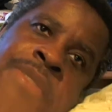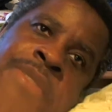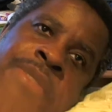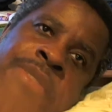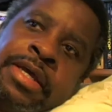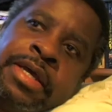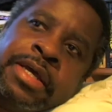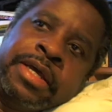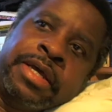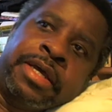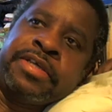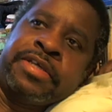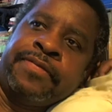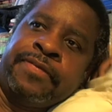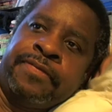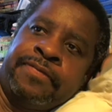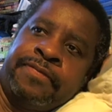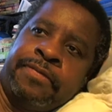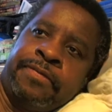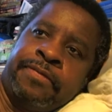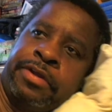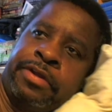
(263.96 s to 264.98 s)
Like
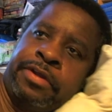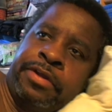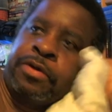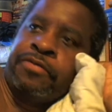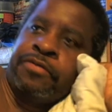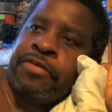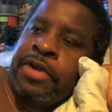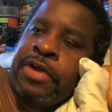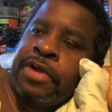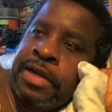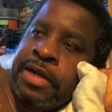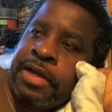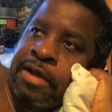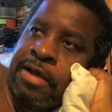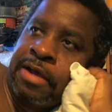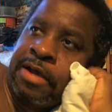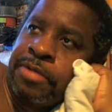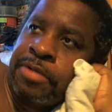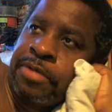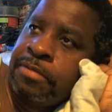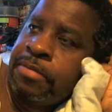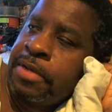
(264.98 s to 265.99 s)
7:41 right now,
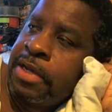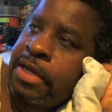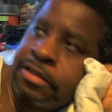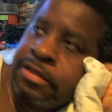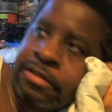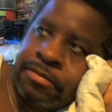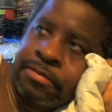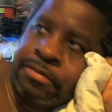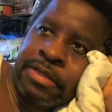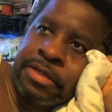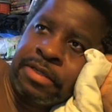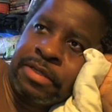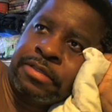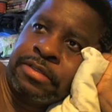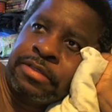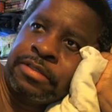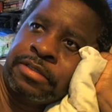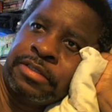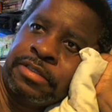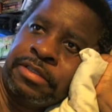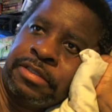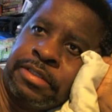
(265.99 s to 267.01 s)
probably my house about
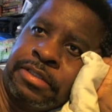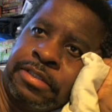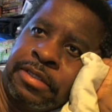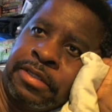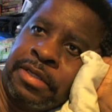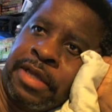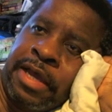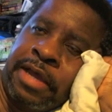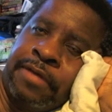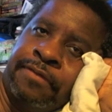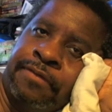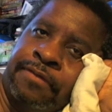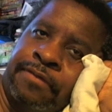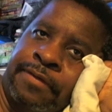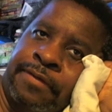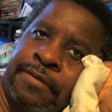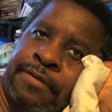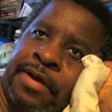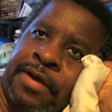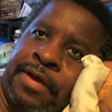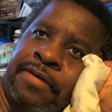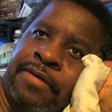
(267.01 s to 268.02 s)

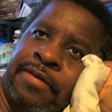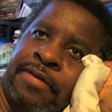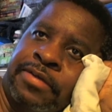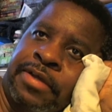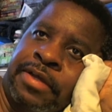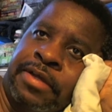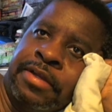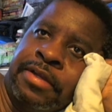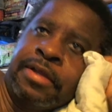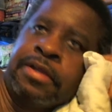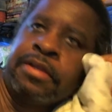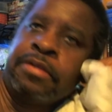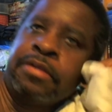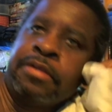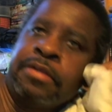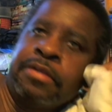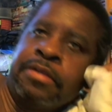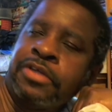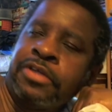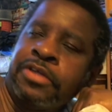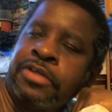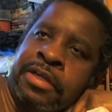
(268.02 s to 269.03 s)
9:45. So the
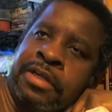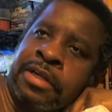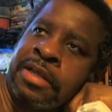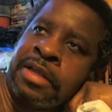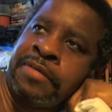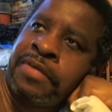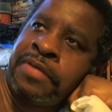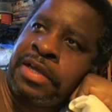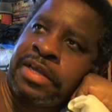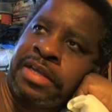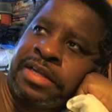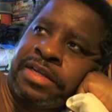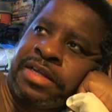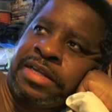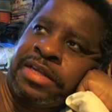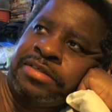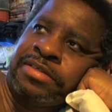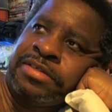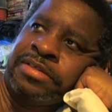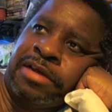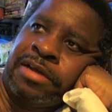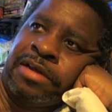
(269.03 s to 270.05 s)
movie starts at 11. I can get
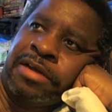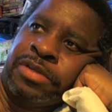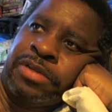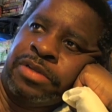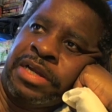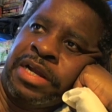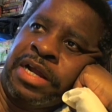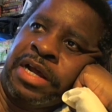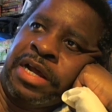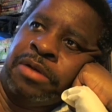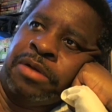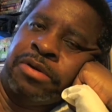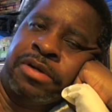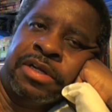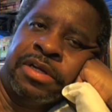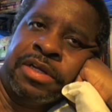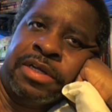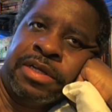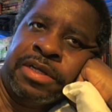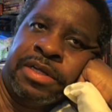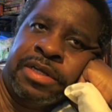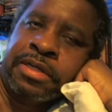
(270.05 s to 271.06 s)
downtown within an hour.
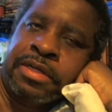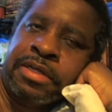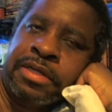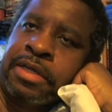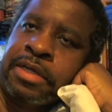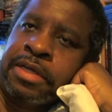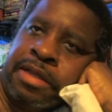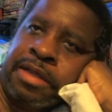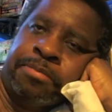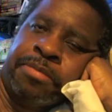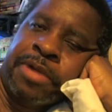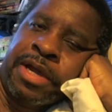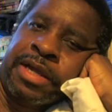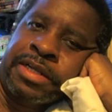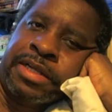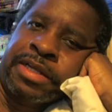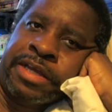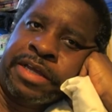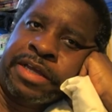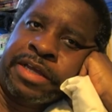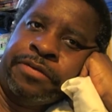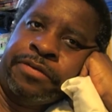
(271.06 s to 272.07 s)
I'll buy a
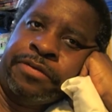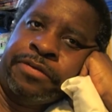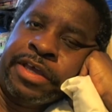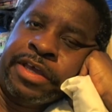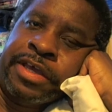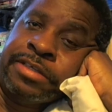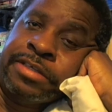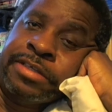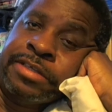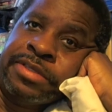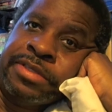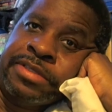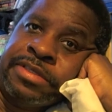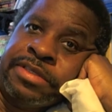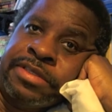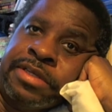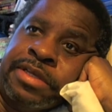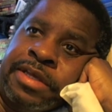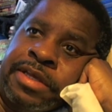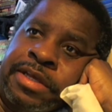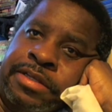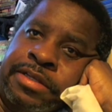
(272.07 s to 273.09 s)
ticket for a
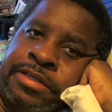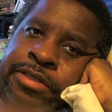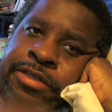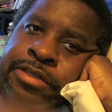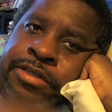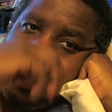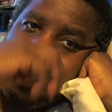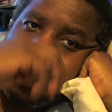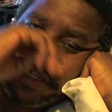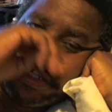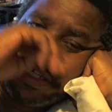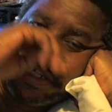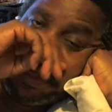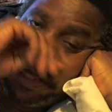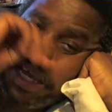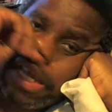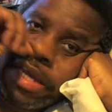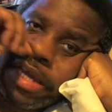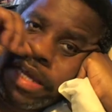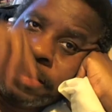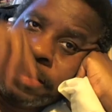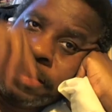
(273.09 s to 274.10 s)
Kingsman's and see
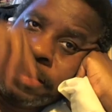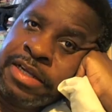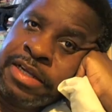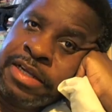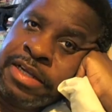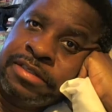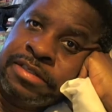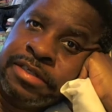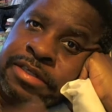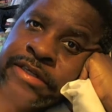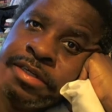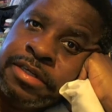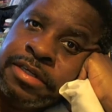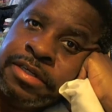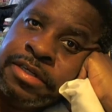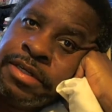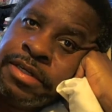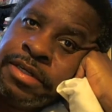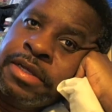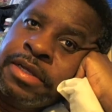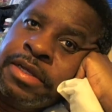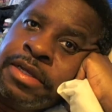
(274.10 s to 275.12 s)
that and then
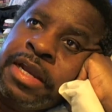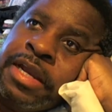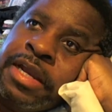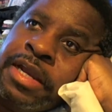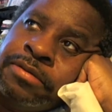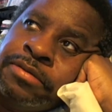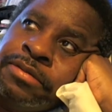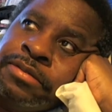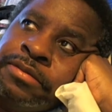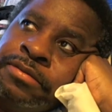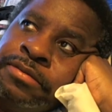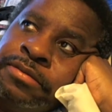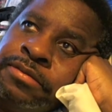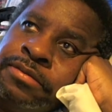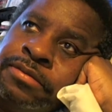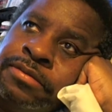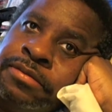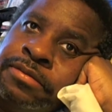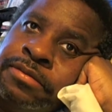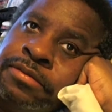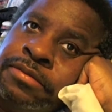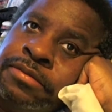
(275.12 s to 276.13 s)
get out.
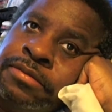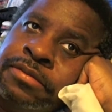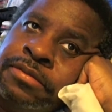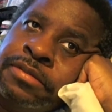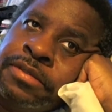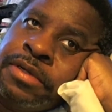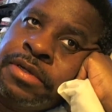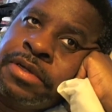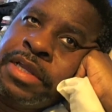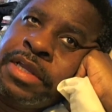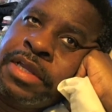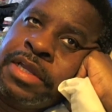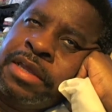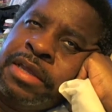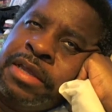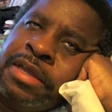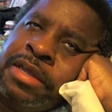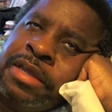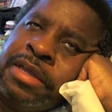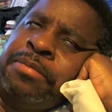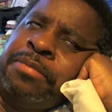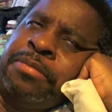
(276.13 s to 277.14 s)
I think it'll
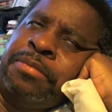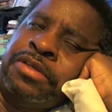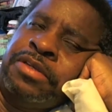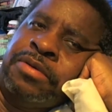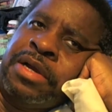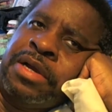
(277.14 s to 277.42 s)
probably be 2